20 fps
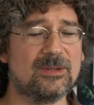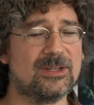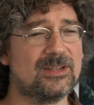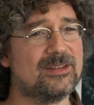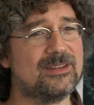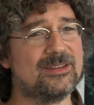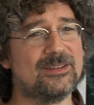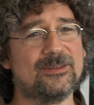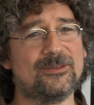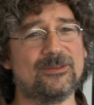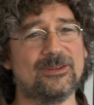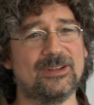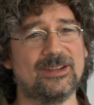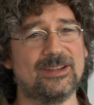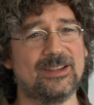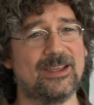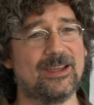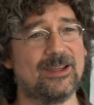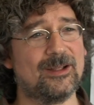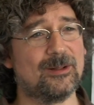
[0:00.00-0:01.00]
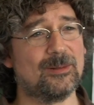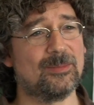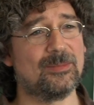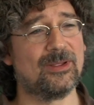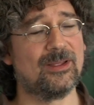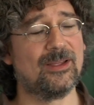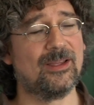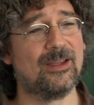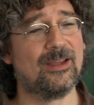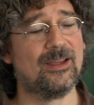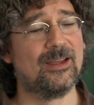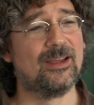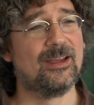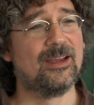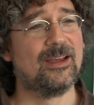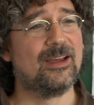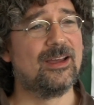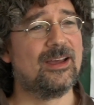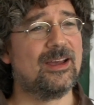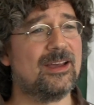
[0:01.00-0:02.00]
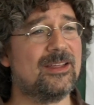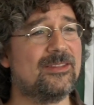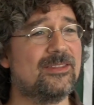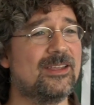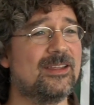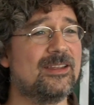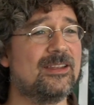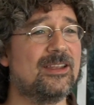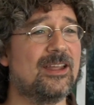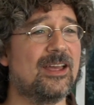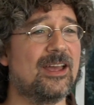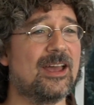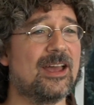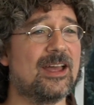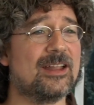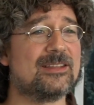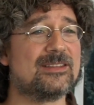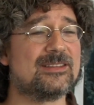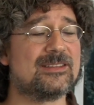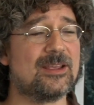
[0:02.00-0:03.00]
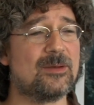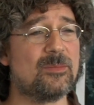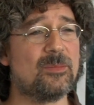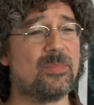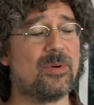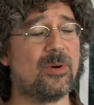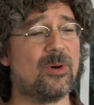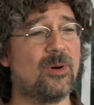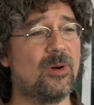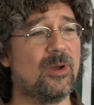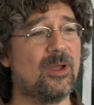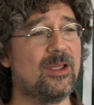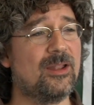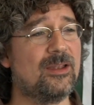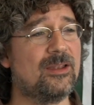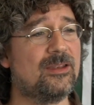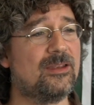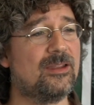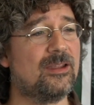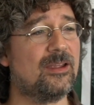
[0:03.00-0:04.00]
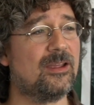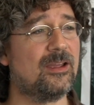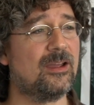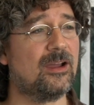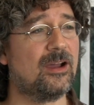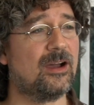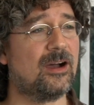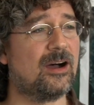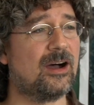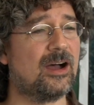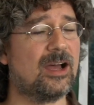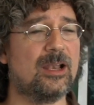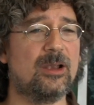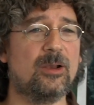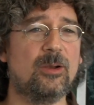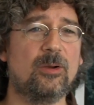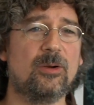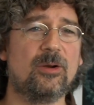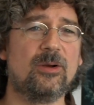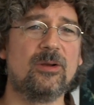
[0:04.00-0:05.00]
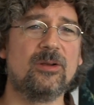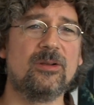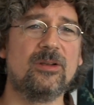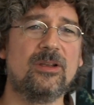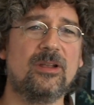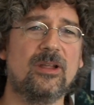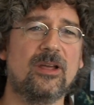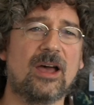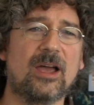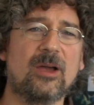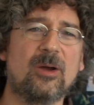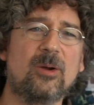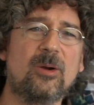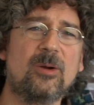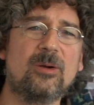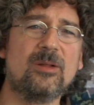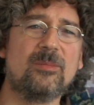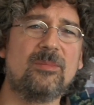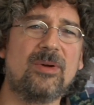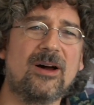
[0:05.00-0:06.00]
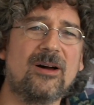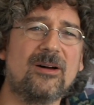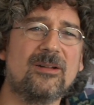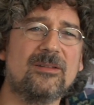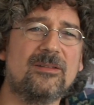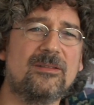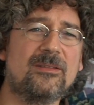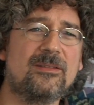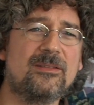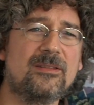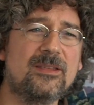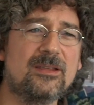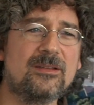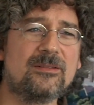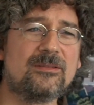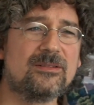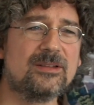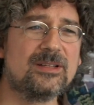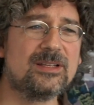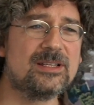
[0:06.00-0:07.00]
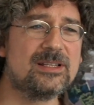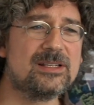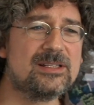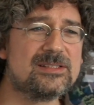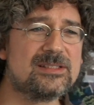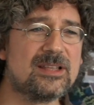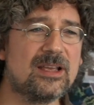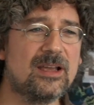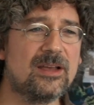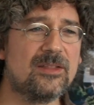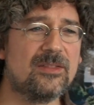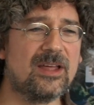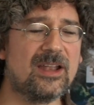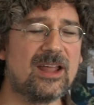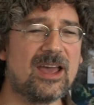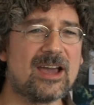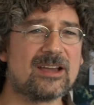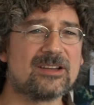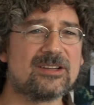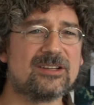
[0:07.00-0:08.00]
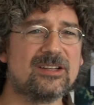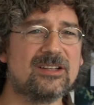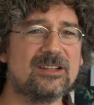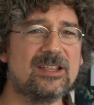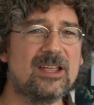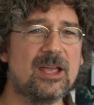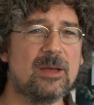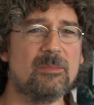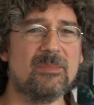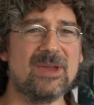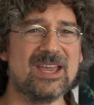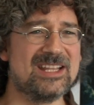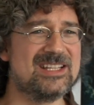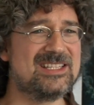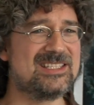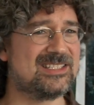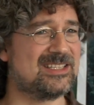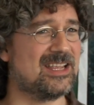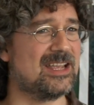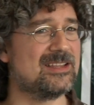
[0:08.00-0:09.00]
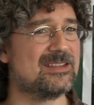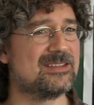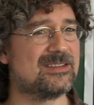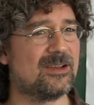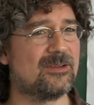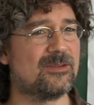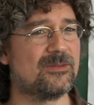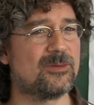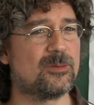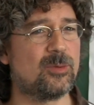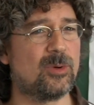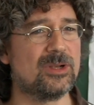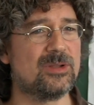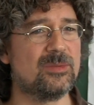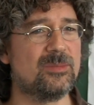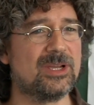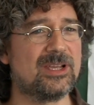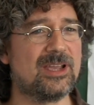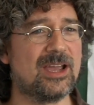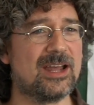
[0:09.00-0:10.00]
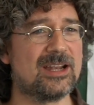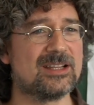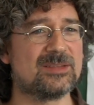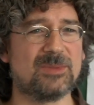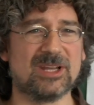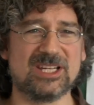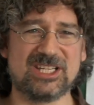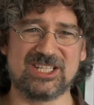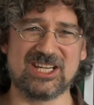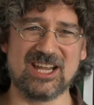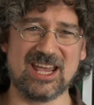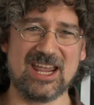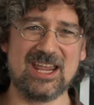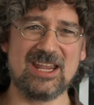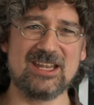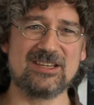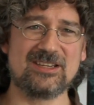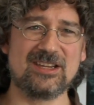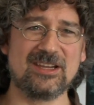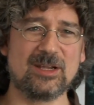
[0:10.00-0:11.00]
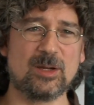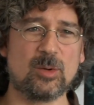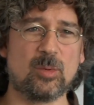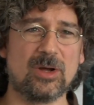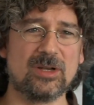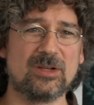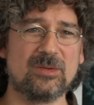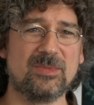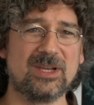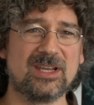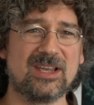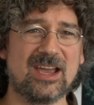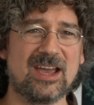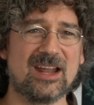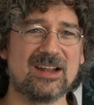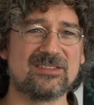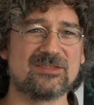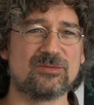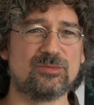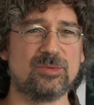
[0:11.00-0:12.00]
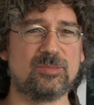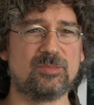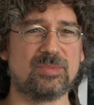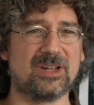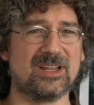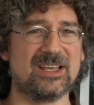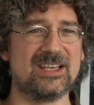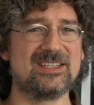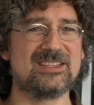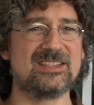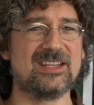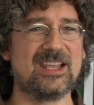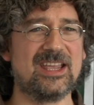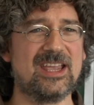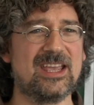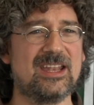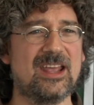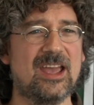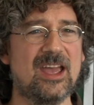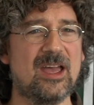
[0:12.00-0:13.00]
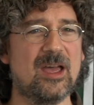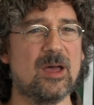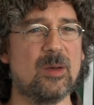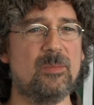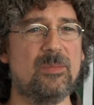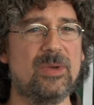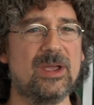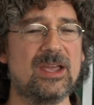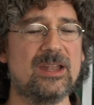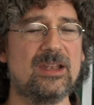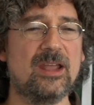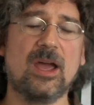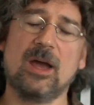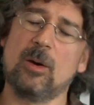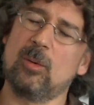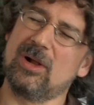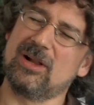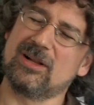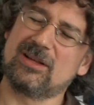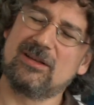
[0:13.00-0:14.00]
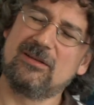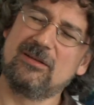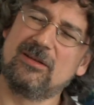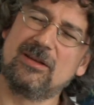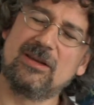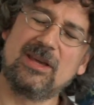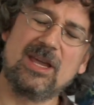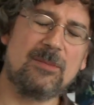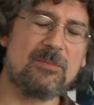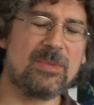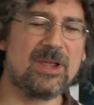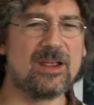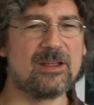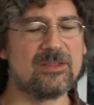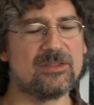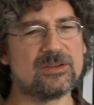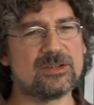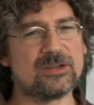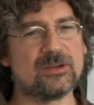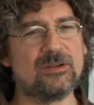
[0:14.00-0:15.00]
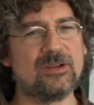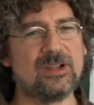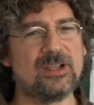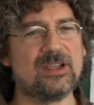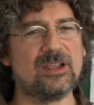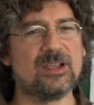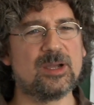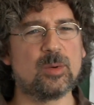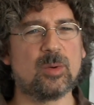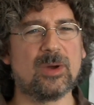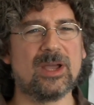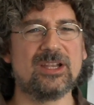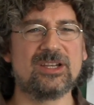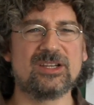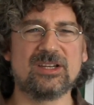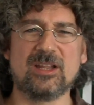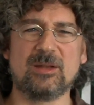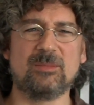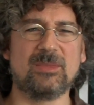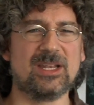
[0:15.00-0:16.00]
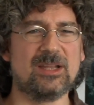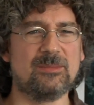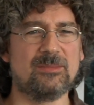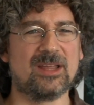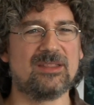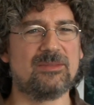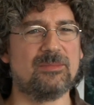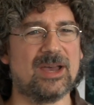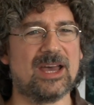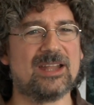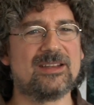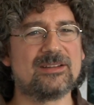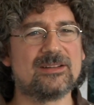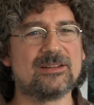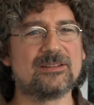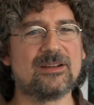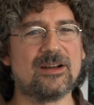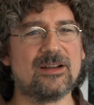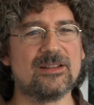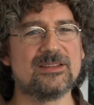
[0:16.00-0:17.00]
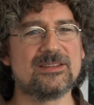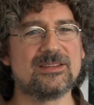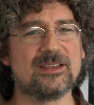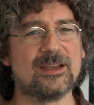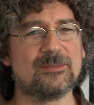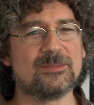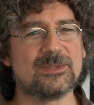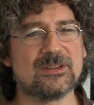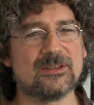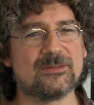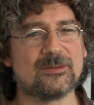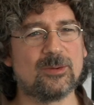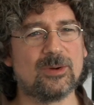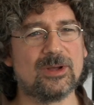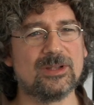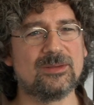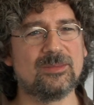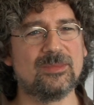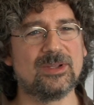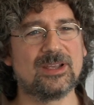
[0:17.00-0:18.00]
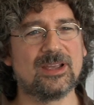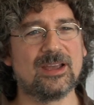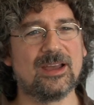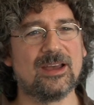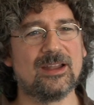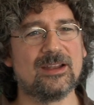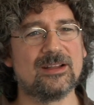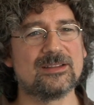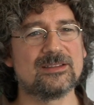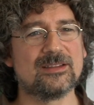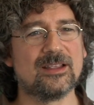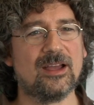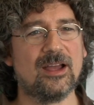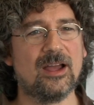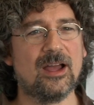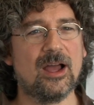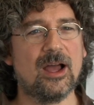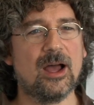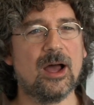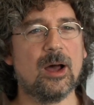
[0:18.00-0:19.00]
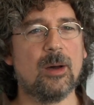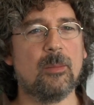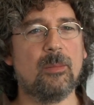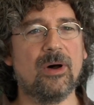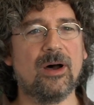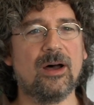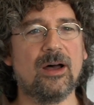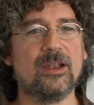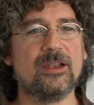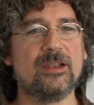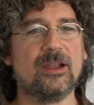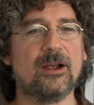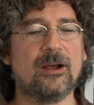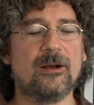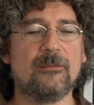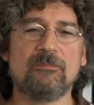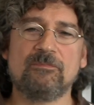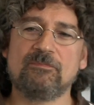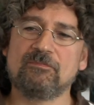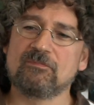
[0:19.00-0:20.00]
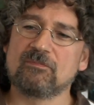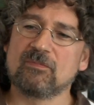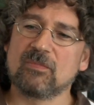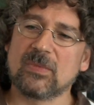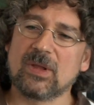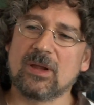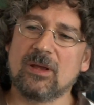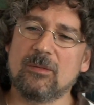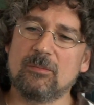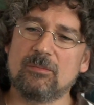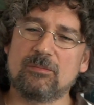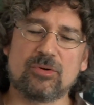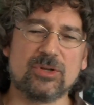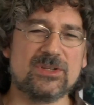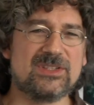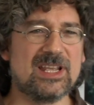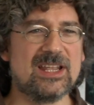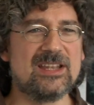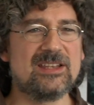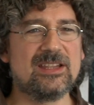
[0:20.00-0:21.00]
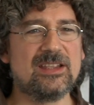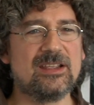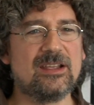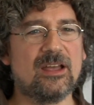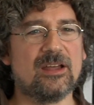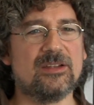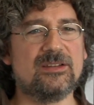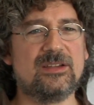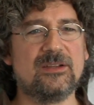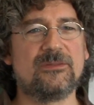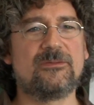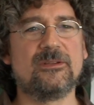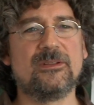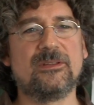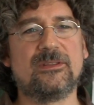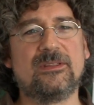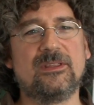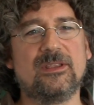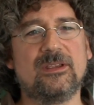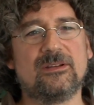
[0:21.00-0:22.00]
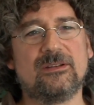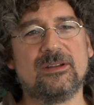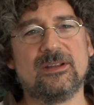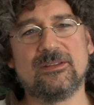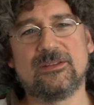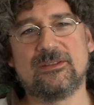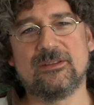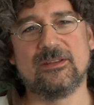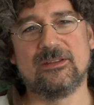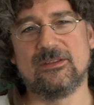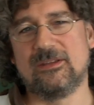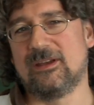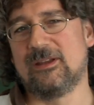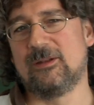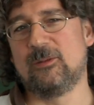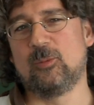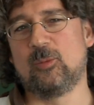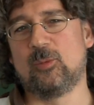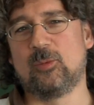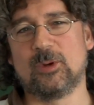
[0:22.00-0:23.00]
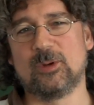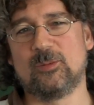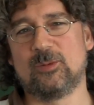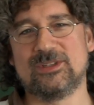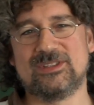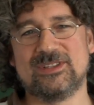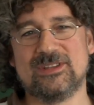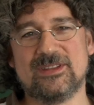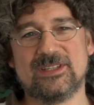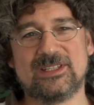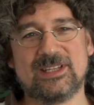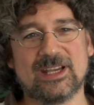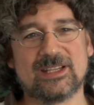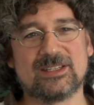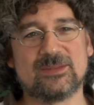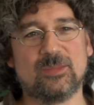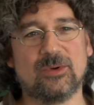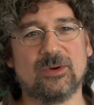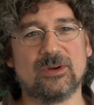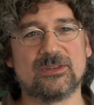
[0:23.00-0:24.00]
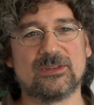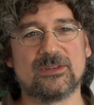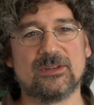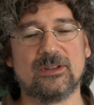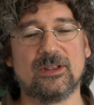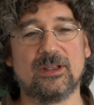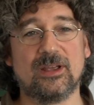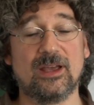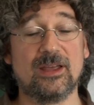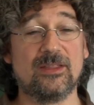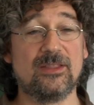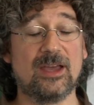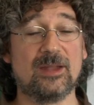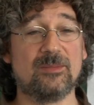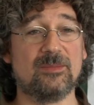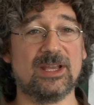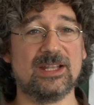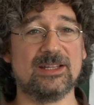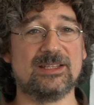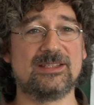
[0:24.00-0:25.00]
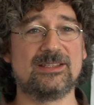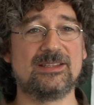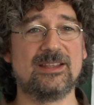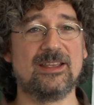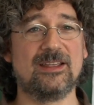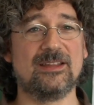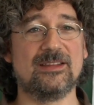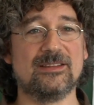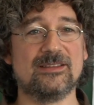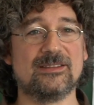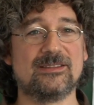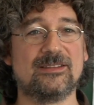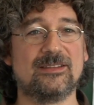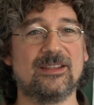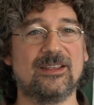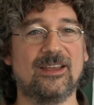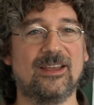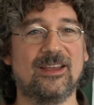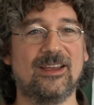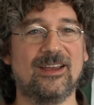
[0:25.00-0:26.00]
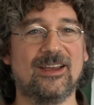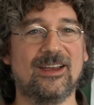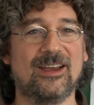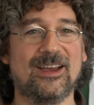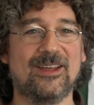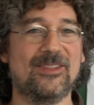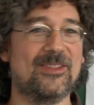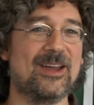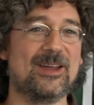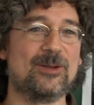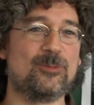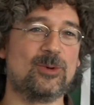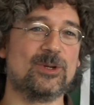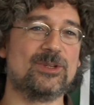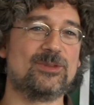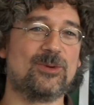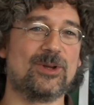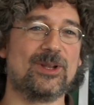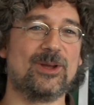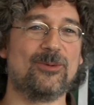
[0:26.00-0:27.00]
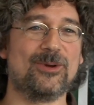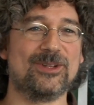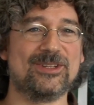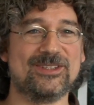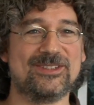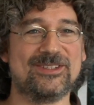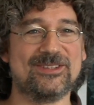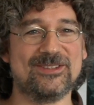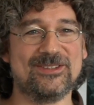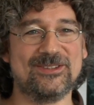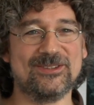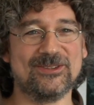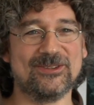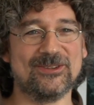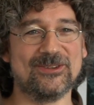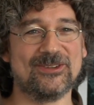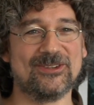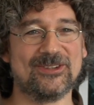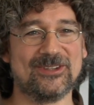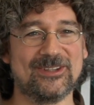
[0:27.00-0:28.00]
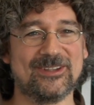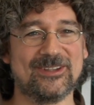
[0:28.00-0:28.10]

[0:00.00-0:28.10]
but it didn't really help. And then at some point, I heard about theories that actually made sense out of quantum mechanics by changing quantum mechanics, replacing it a bit, while keeping the Schrödinger equation and many mathematical concepts of quantum mechanics, but presenting a different theory than what was in the textbooks. And that made sense. And that was what I wanted to do.